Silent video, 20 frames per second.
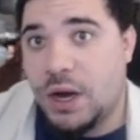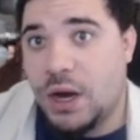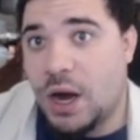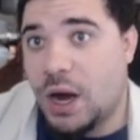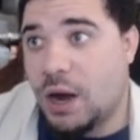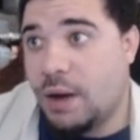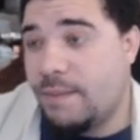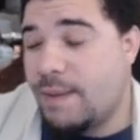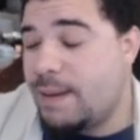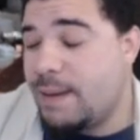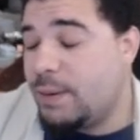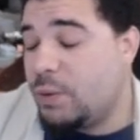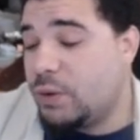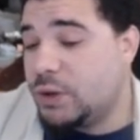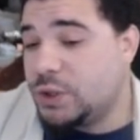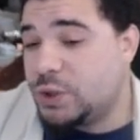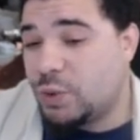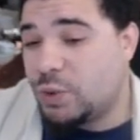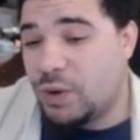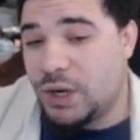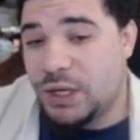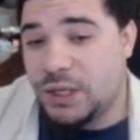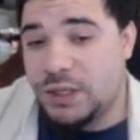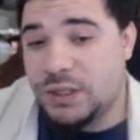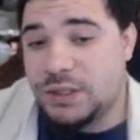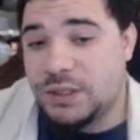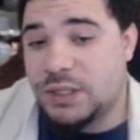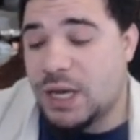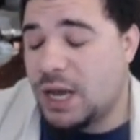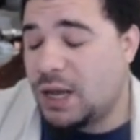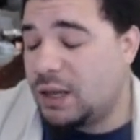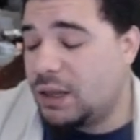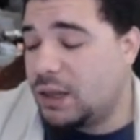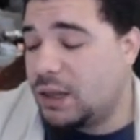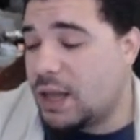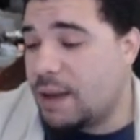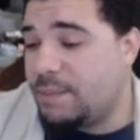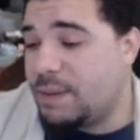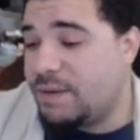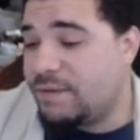Uh, maybe 120s
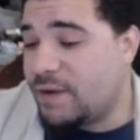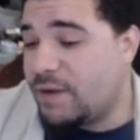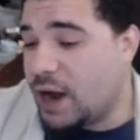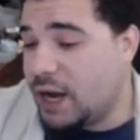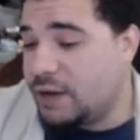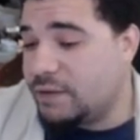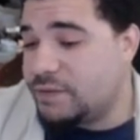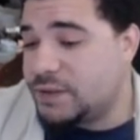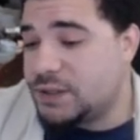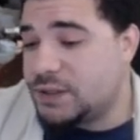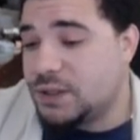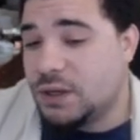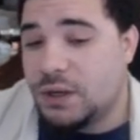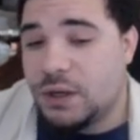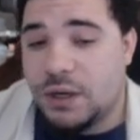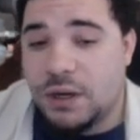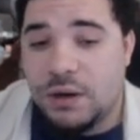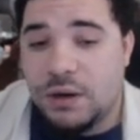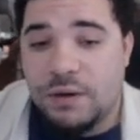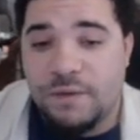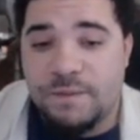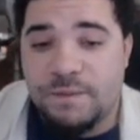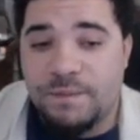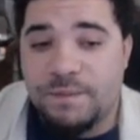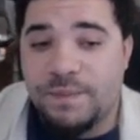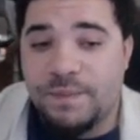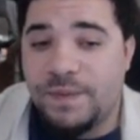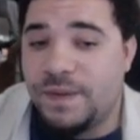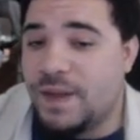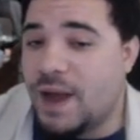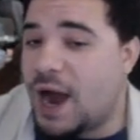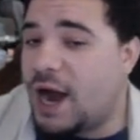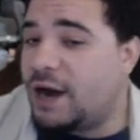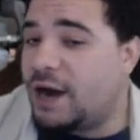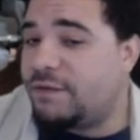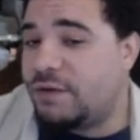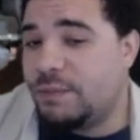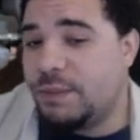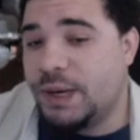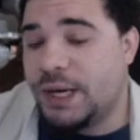and NP5s,
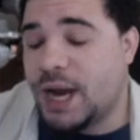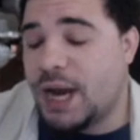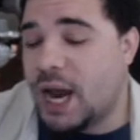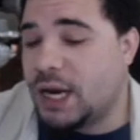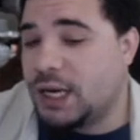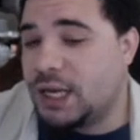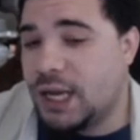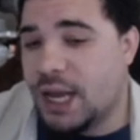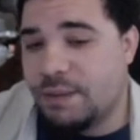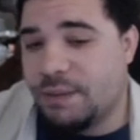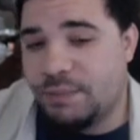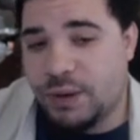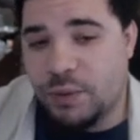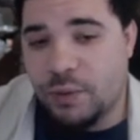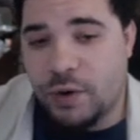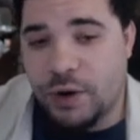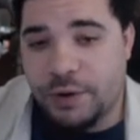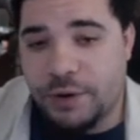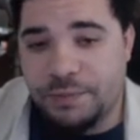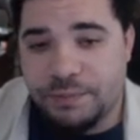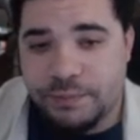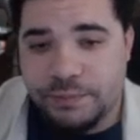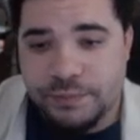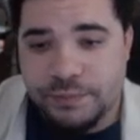not from a 90 NP1.